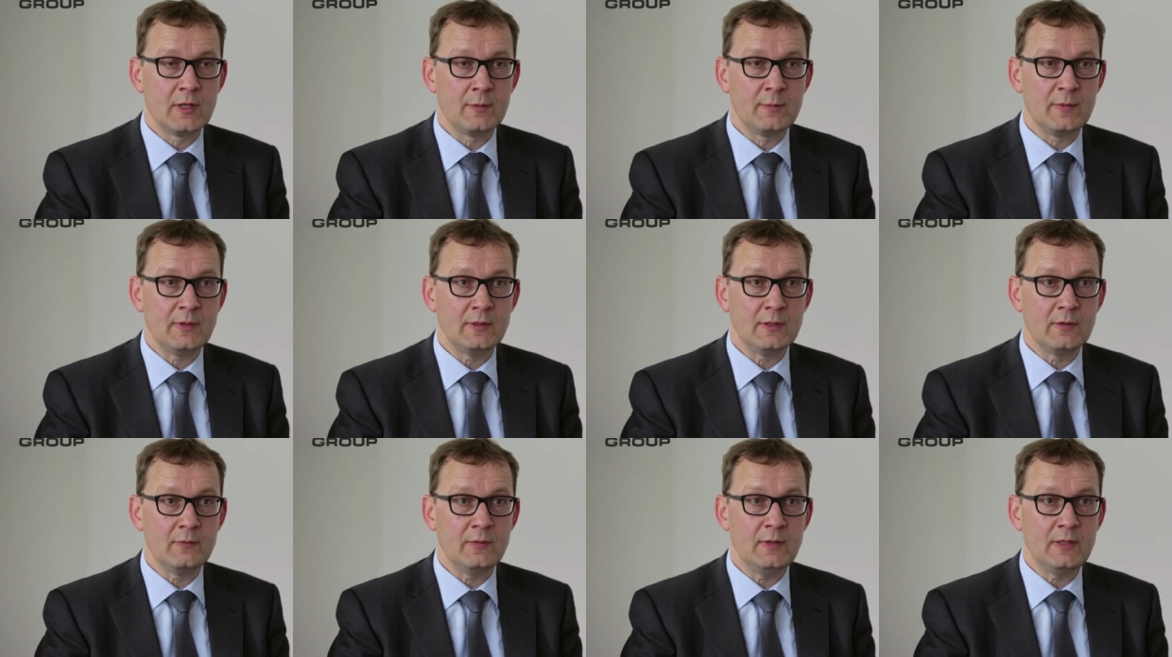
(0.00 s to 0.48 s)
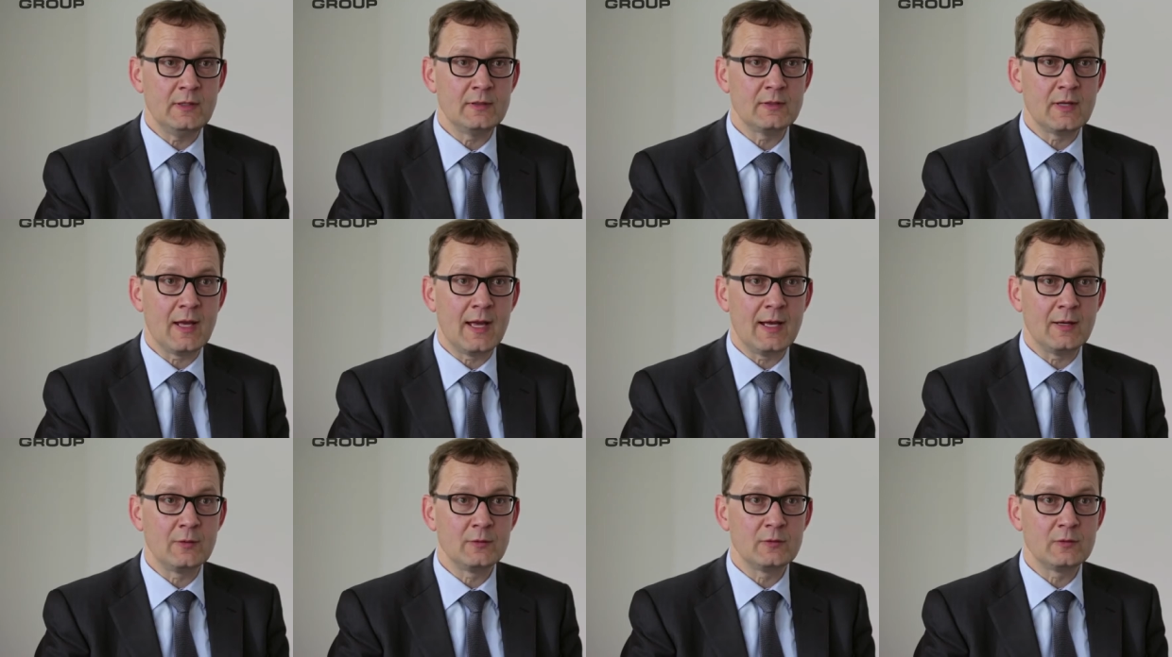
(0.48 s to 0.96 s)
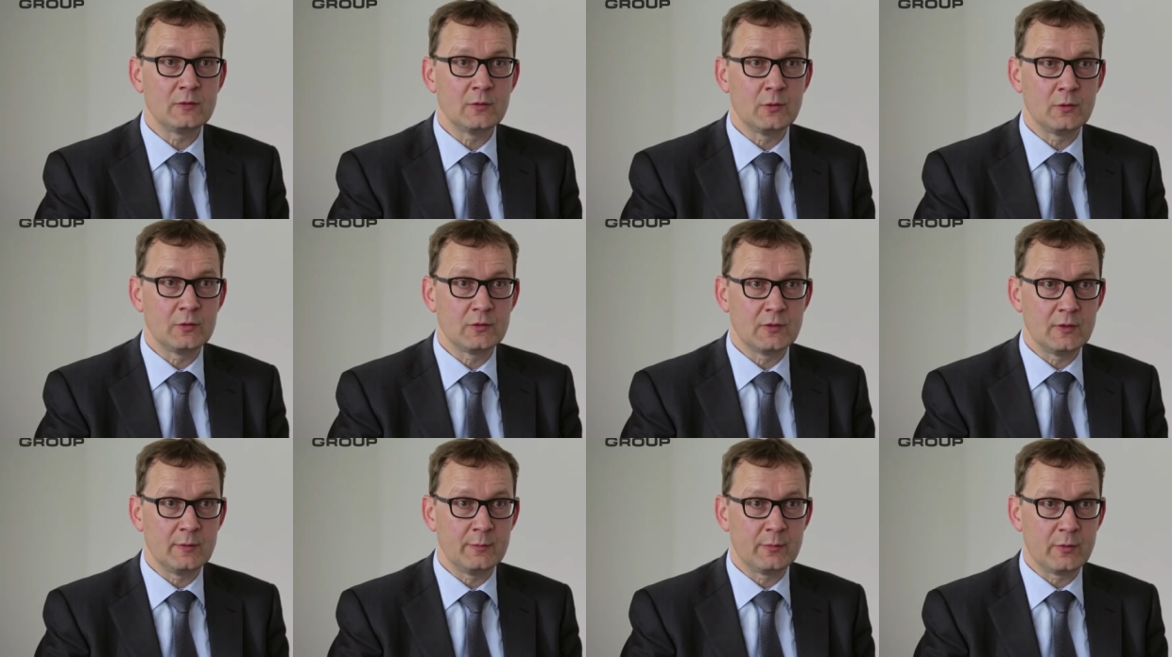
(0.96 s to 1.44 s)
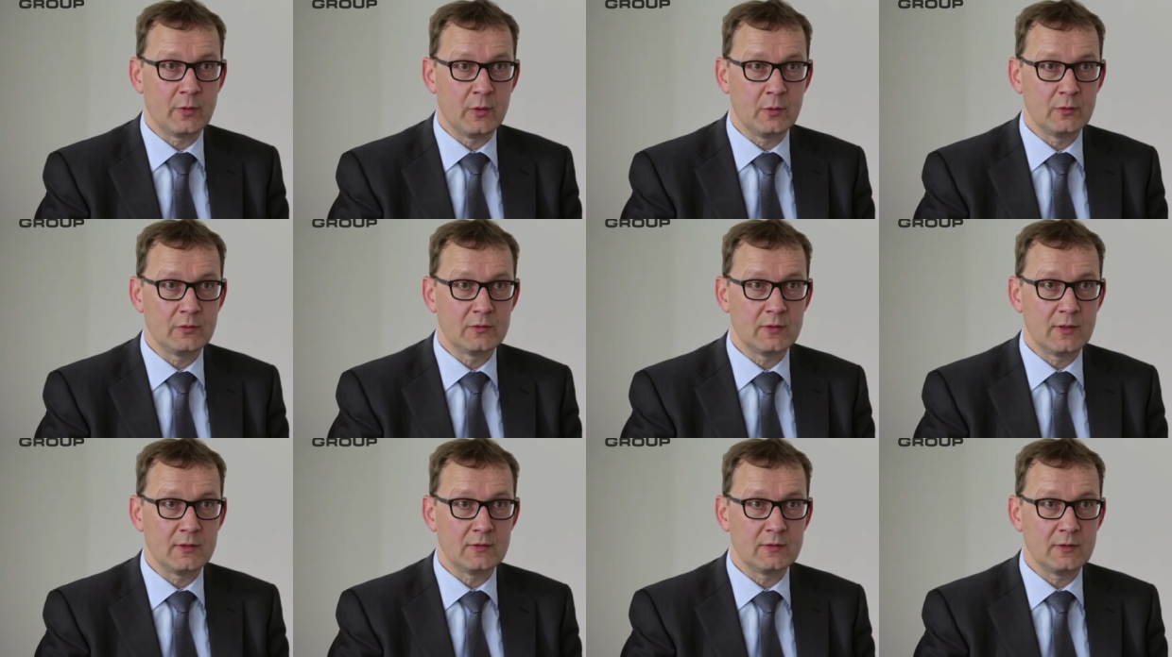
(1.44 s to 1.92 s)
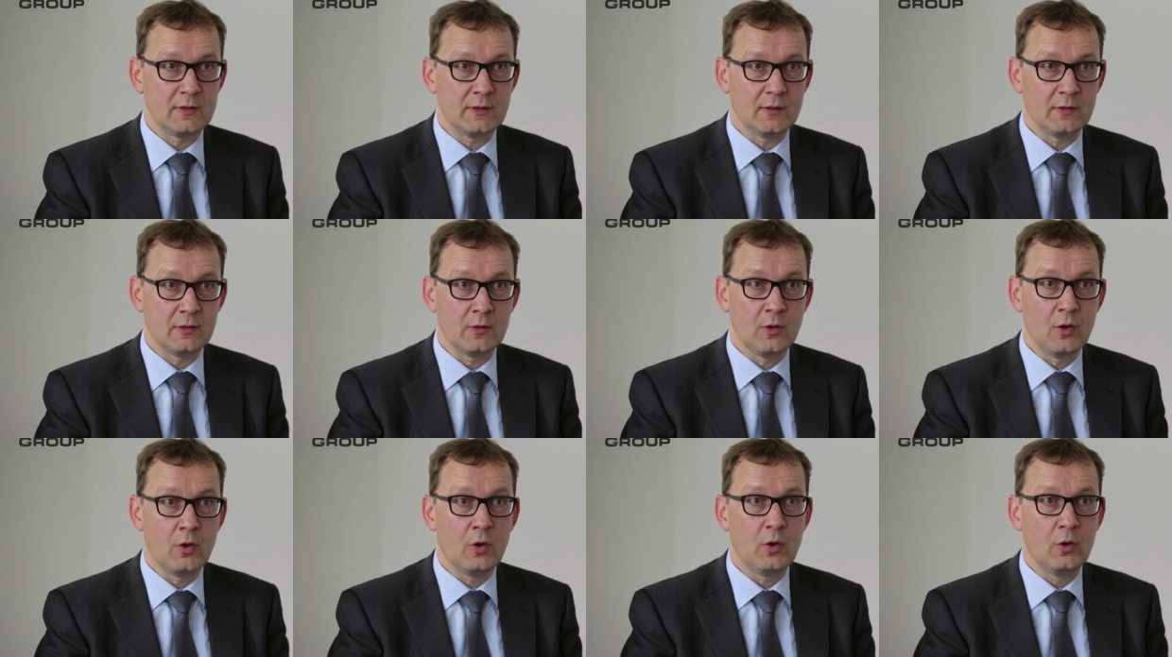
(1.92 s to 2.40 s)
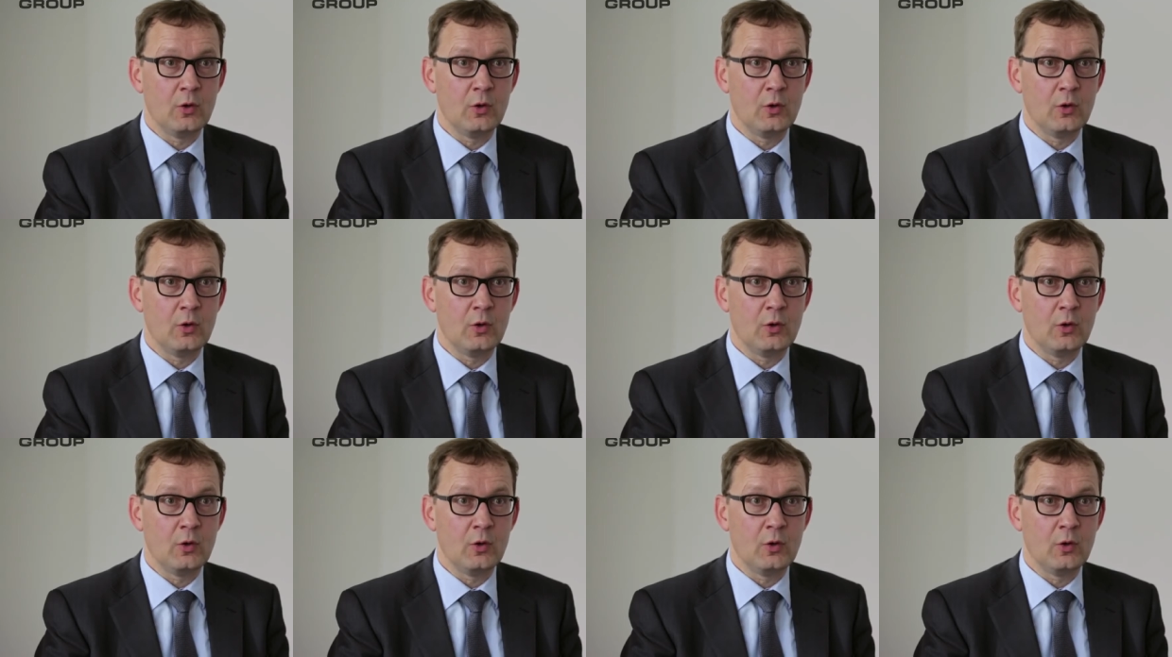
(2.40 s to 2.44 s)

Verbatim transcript: them in the visa outsourcing processing.